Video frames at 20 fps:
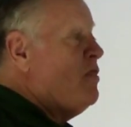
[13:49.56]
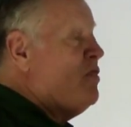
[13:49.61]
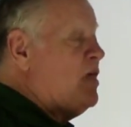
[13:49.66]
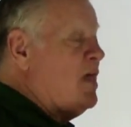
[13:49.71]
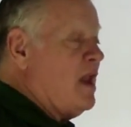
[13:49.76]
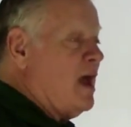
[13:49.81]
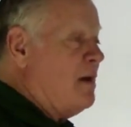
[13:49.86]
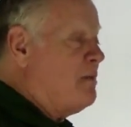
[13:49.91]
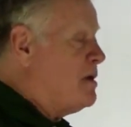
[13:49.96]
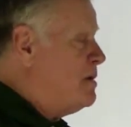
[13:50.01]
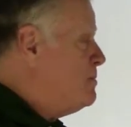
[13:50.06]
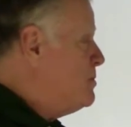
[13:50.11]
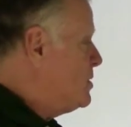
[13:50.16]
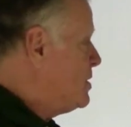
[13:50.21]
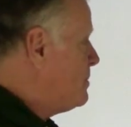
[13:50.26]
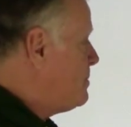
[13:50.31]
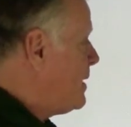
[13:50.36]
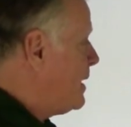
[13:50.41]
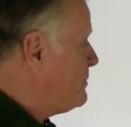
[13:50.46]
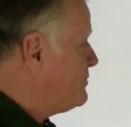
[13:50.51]
Then I'm going to
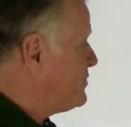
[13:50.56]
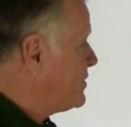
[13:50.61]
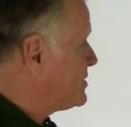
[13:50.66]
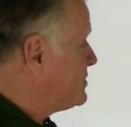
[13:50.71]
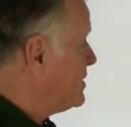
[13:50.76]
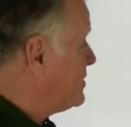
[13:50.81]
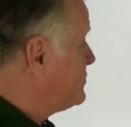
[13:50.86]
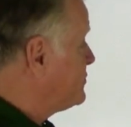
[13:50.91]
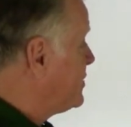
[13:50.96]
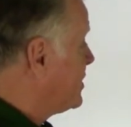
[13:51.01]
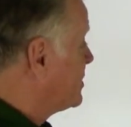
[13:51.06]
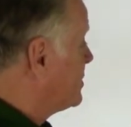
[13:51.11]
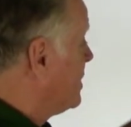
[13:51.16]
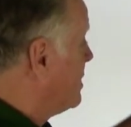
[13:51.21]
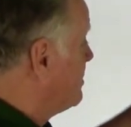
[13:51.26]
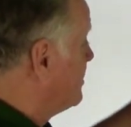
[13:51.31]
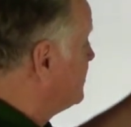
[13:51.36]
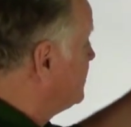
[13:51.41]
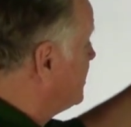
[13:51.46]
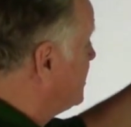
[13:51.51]
build a pipe 16 signal.
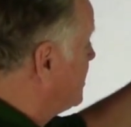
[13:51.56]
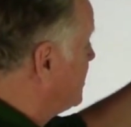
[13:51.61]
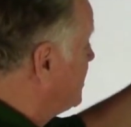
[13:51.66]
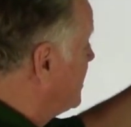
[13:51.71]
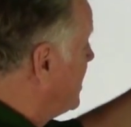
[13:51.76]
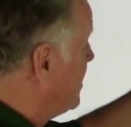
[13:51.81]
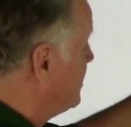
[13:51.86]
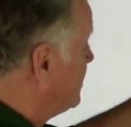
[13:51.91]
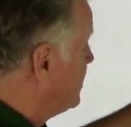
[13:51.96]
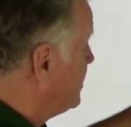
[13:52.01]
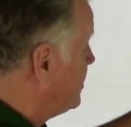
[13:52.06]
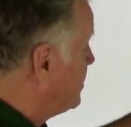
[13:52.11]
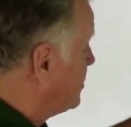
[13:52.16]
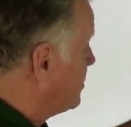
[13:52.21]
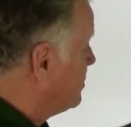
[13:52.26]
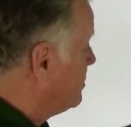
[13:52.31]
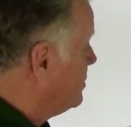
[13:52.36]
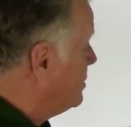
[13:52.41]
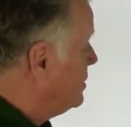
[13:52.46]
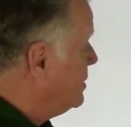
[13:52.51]
I'm going to send it down
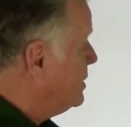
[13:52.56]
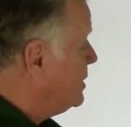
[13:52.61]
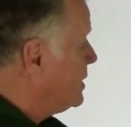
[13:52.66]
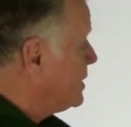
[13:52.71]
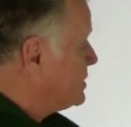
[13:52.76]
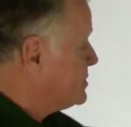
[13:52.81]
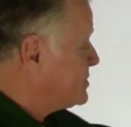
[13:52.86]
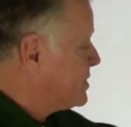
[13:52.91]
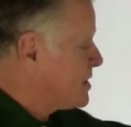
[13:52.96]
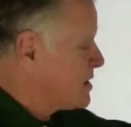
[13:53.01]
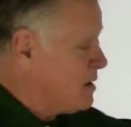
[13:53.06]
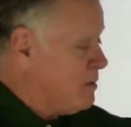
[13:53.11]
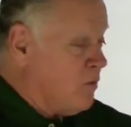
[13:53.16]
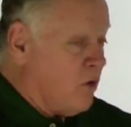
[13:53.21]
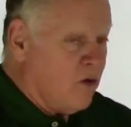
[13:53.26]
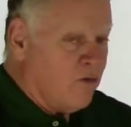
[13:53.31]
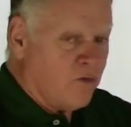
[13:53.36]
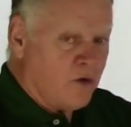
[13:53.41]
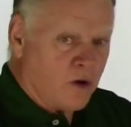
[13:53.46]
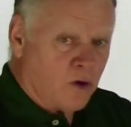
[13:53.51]
here. And it's going to
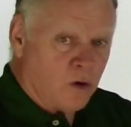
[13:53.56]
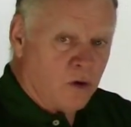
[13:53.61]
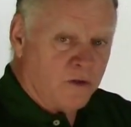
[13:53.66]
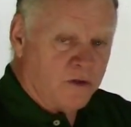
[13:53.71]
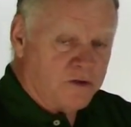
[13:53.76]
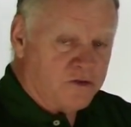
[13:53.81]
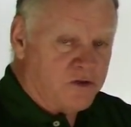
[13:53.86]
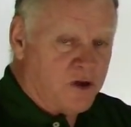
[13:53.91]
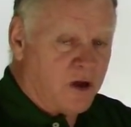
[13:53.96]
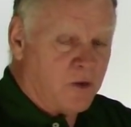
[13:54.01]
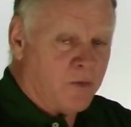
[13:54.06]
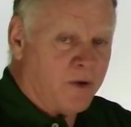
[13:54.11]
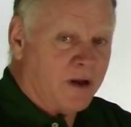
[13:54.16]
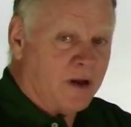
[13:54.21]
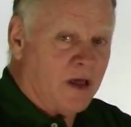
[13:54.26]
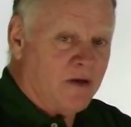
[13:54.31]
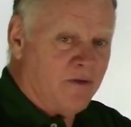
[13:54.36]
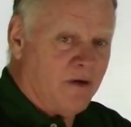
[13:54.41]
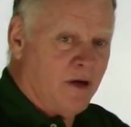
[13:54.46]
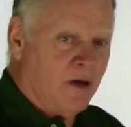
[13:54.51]
come over and go to the J
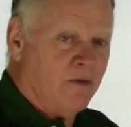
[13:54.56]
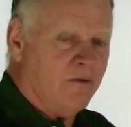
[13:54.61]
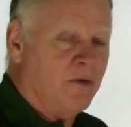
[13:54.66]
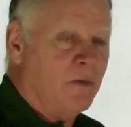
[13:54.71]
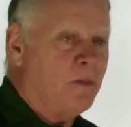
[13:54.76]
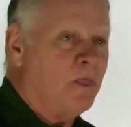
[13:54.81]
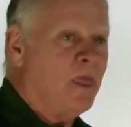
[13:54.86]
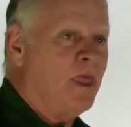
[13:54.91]
relay valve.